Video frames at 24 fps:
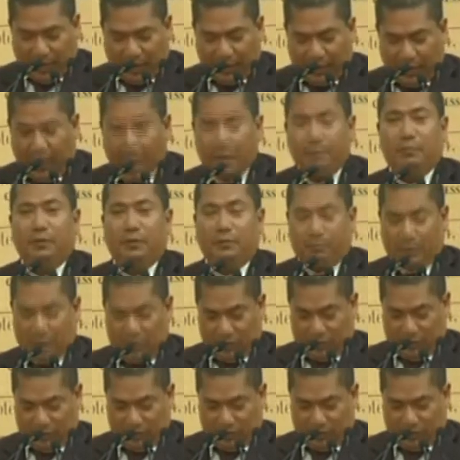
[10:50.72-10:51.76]
by every
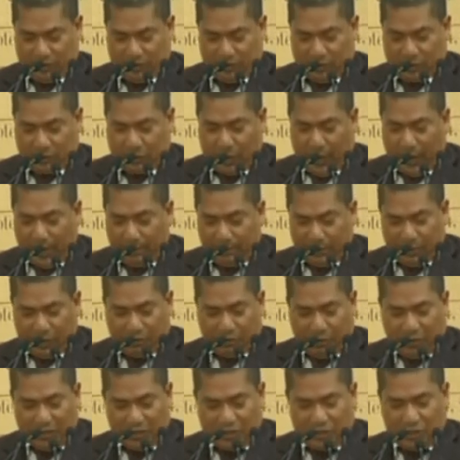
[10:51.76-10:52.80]
means. So
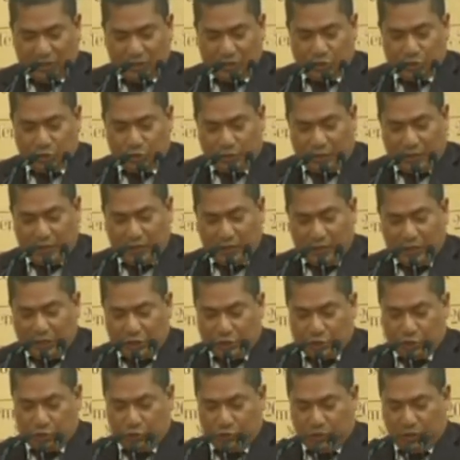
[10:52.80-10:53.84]
every religion today
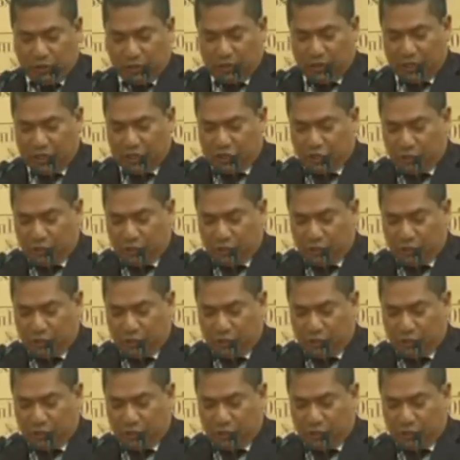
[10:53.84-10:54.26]
need to